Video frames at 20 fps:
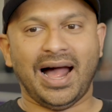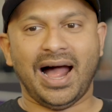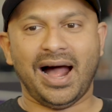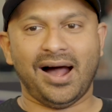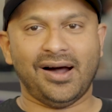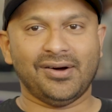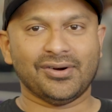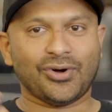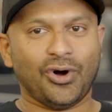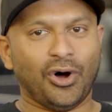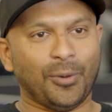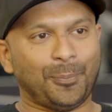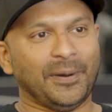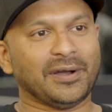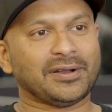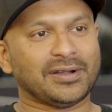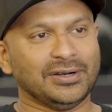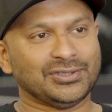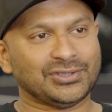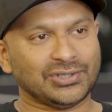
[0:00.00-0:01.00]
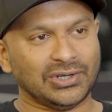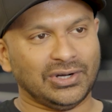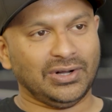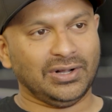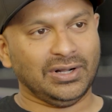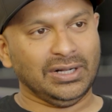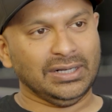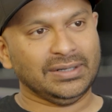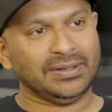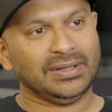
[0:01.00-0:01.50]
how corporate
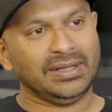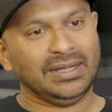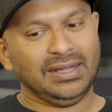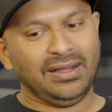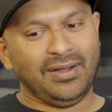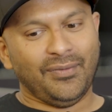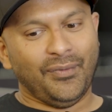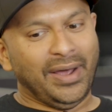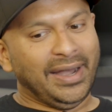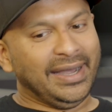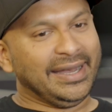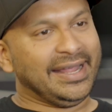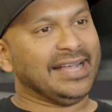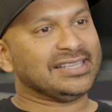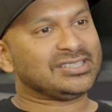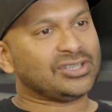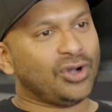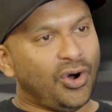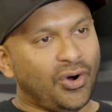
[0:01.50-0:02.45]
control, when it gets